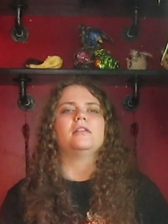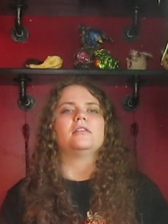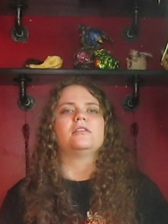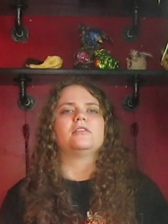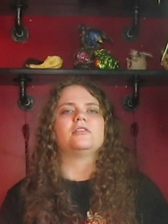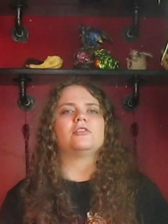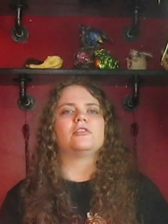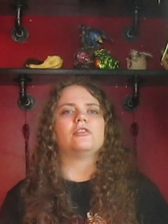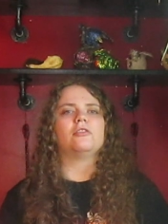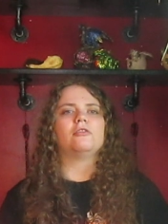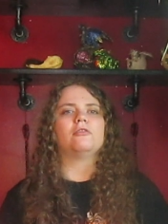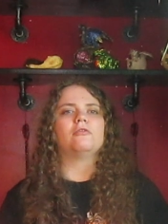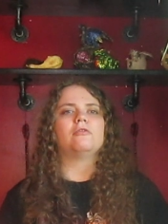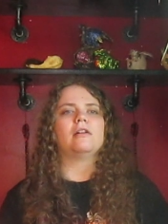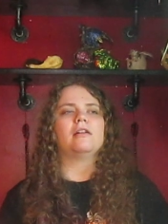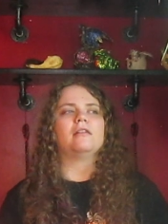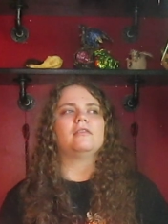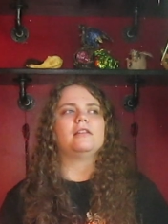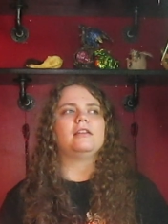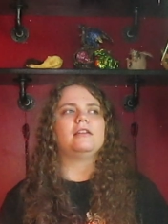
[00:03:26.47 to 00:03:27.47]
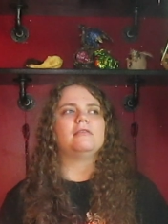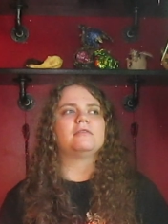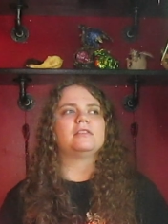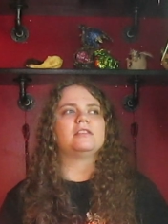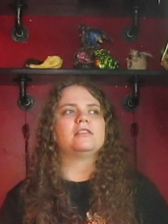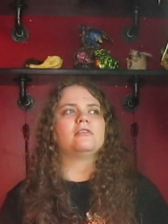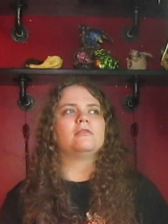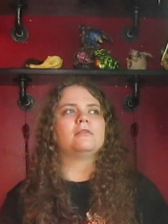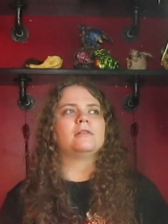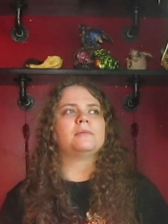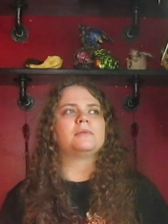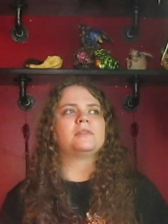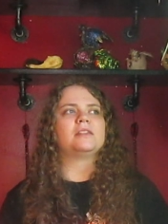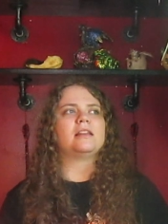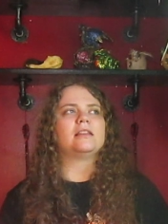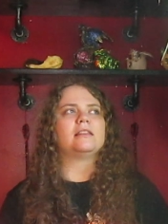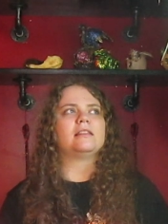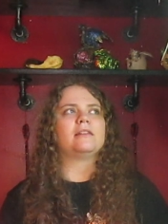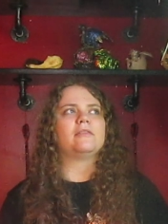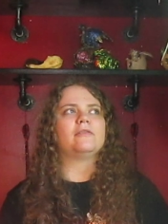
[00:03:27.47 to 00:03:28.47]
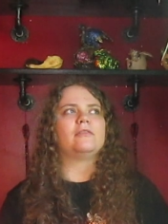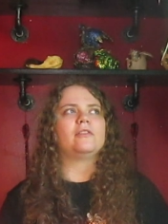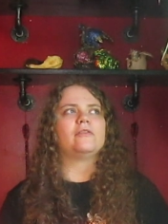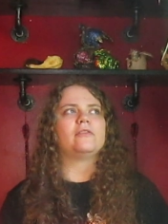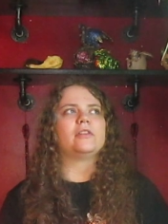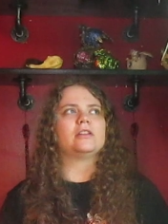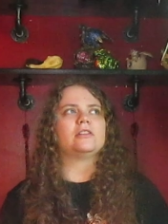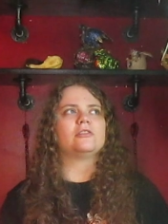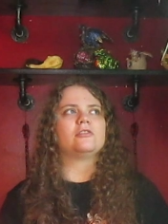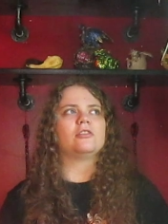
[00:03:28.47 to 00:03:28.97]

So he was so upset that Vivian